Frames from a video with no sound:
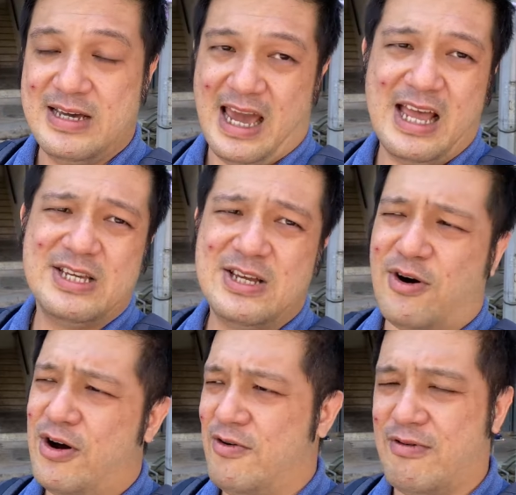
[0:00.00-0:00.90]
engine
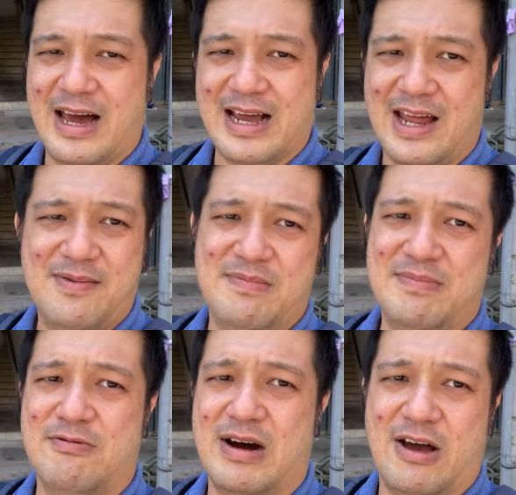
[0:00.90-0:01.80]
oil or what, I can't
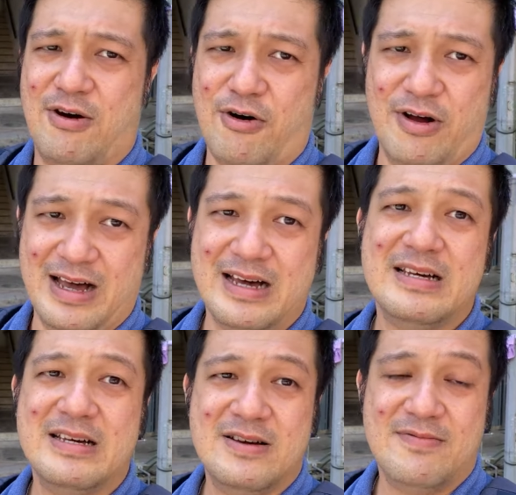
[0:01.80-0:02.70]
remember what kind of oil
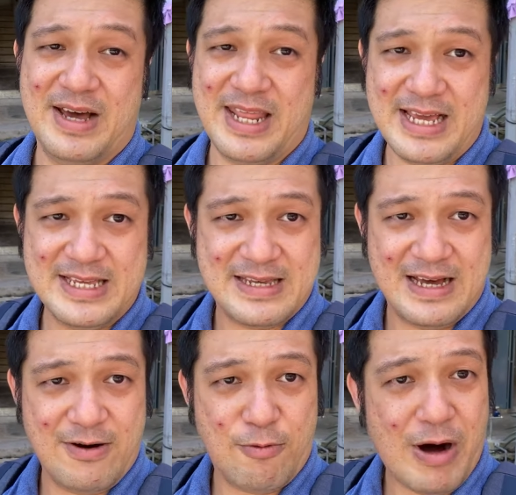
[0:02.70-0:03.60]
but that is
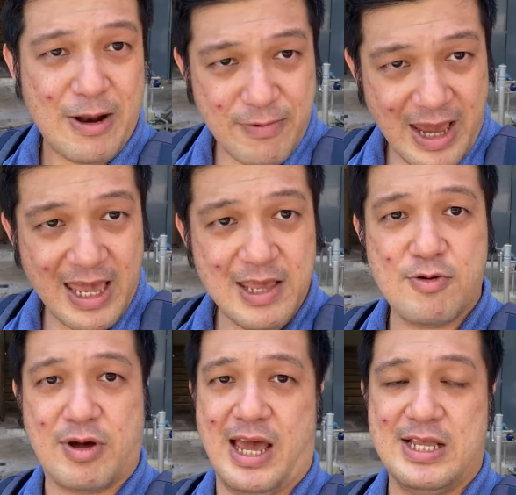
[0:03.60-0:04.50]
one way
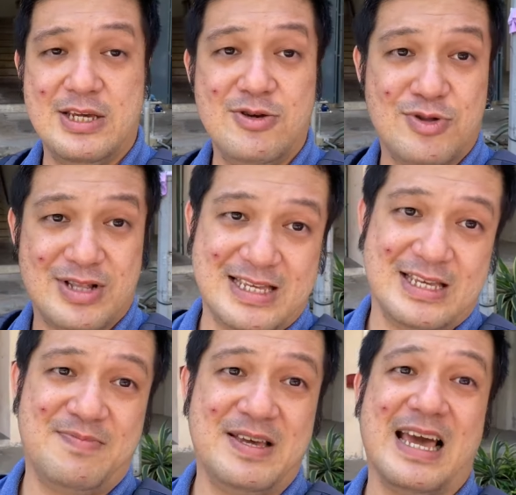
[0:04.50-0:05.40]
you can actually utilize the space.